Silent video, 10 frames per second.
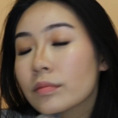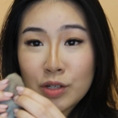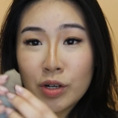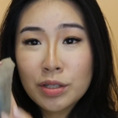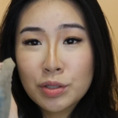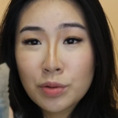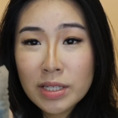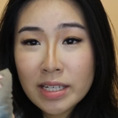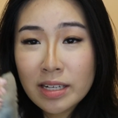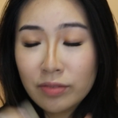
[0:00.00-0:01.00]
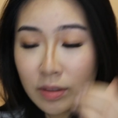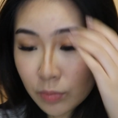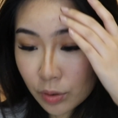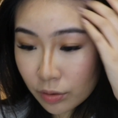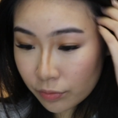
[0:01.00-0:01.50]
Try to squeeze it even
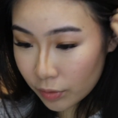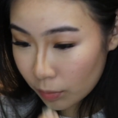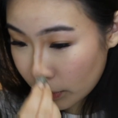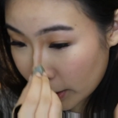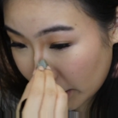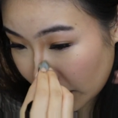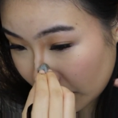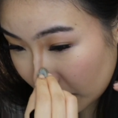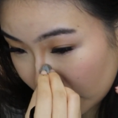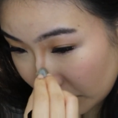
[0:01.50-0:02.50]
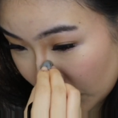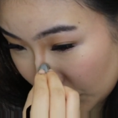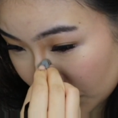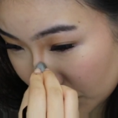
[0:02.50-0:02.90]
more for my nose